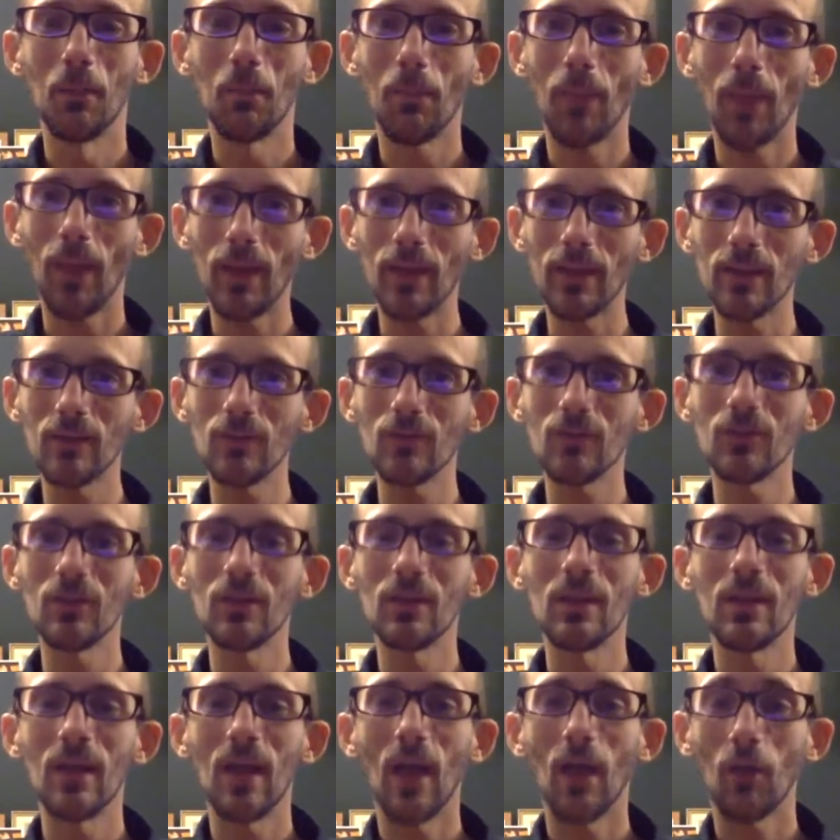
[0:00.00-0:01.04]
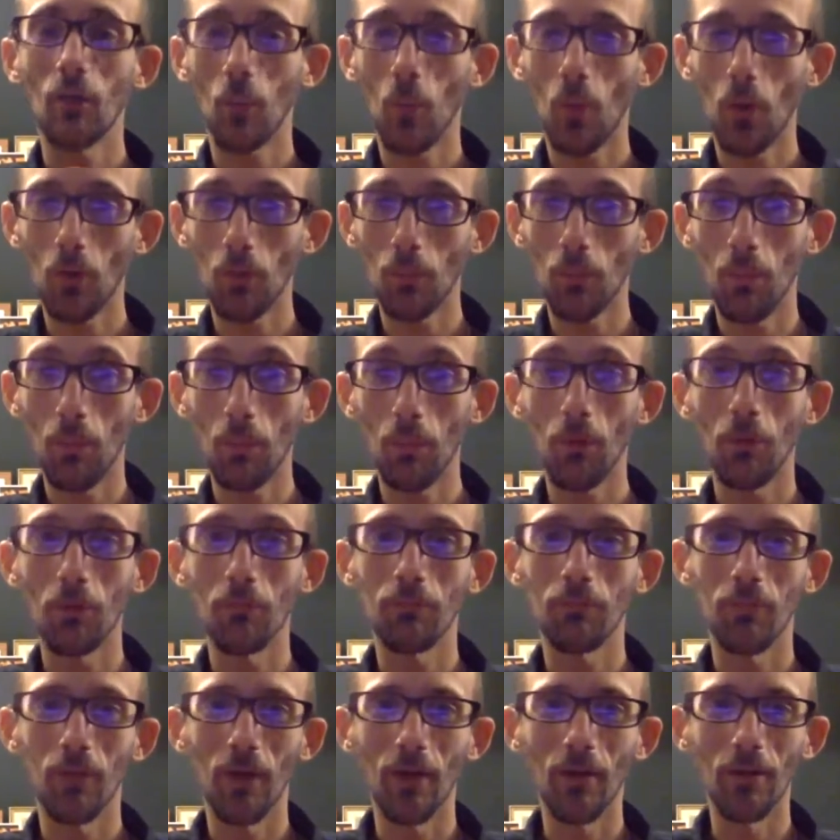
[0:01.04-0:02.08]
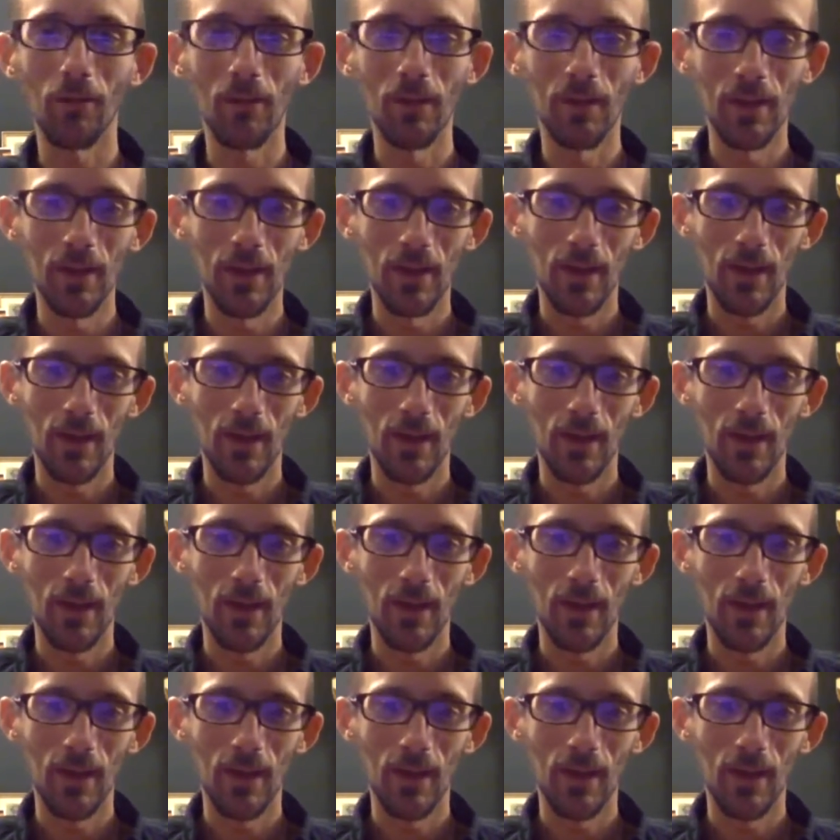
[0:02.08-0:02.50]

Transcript: page as well as my profile.